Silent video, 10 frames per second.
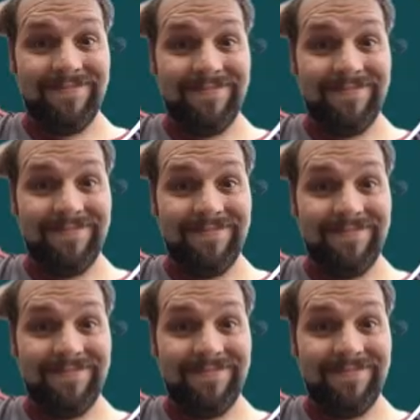
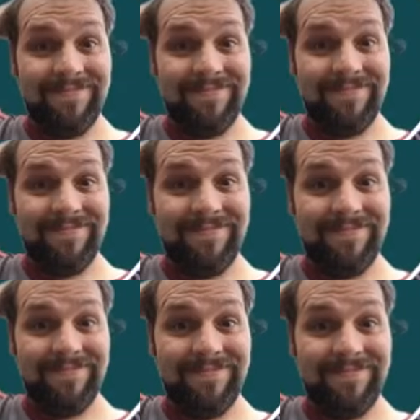
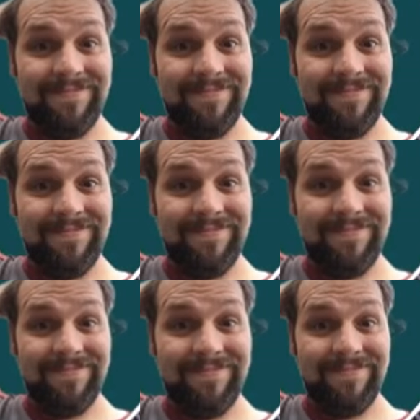
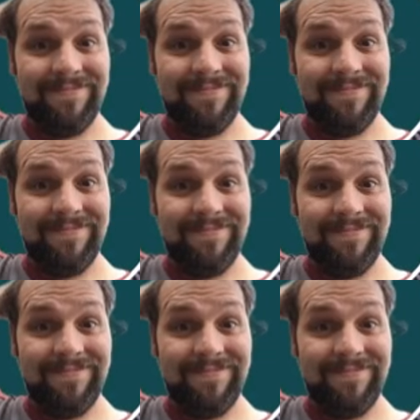
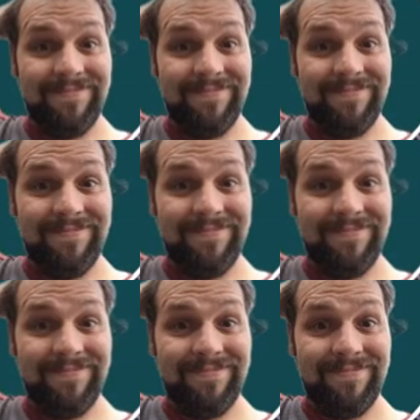No words are spoken by the person on screen.